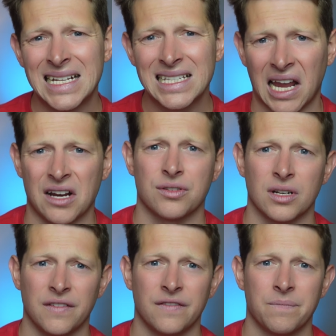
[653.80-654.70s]
tax
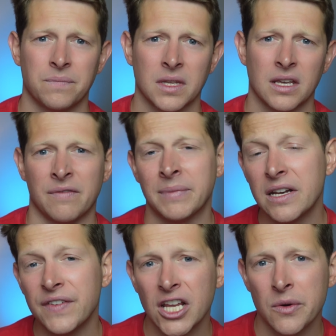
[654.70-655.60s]
relief. I've made a
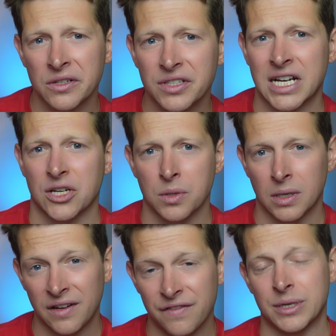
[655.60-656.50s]
video on tax
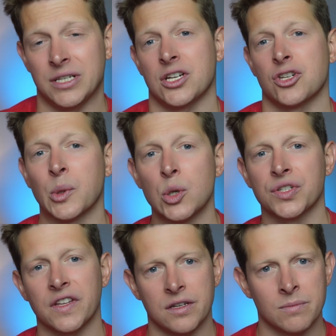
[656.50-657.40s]
relief which explores
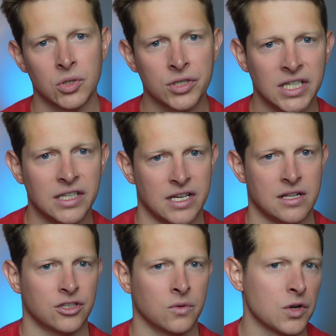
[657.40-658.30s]
this in more detail,
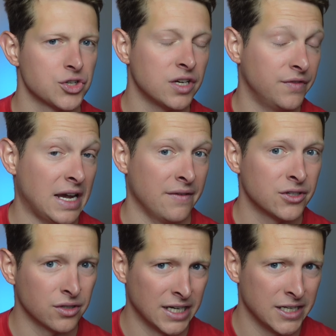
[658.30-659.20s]
so watch it if you haven't
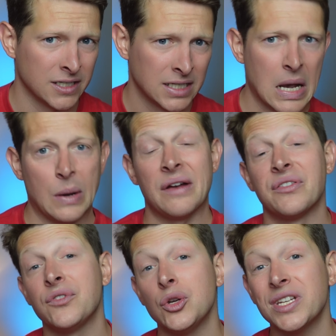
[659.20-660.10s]
already. However,
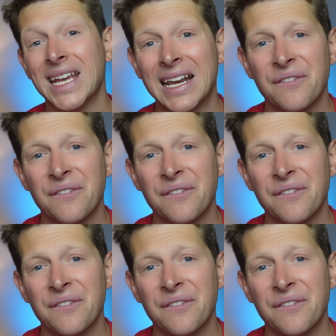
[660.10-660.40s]
if you take any